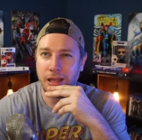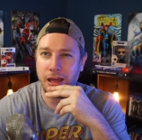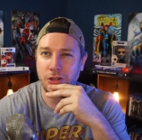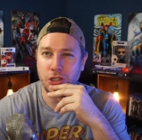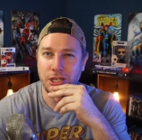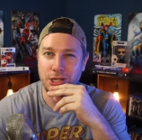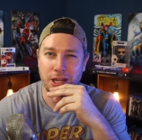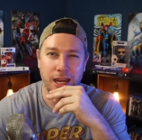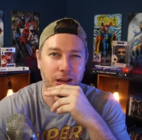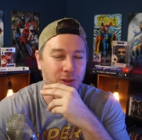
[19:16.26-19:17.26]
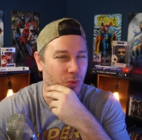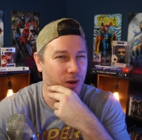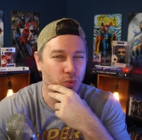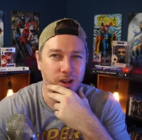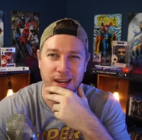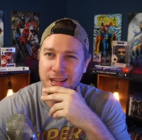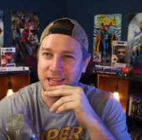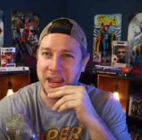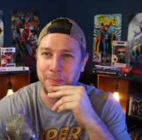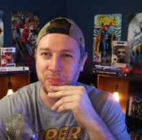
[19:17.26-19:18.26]
how does she tie into what what
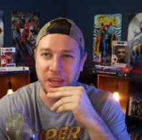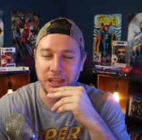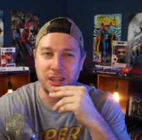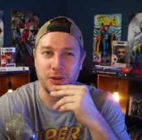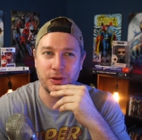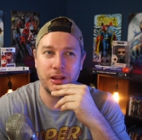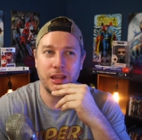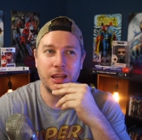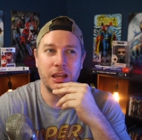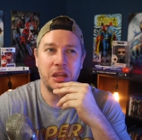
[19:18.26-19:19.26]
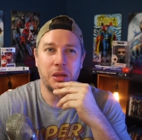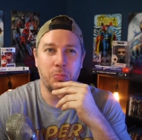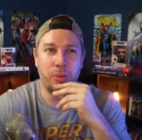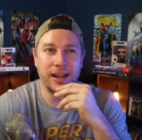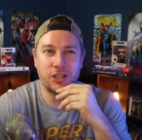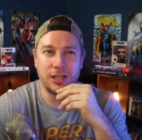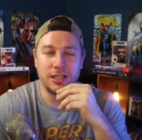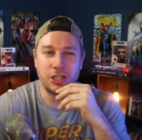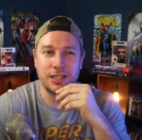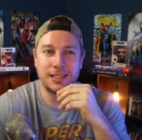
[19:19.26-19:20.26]
is happening here? But she she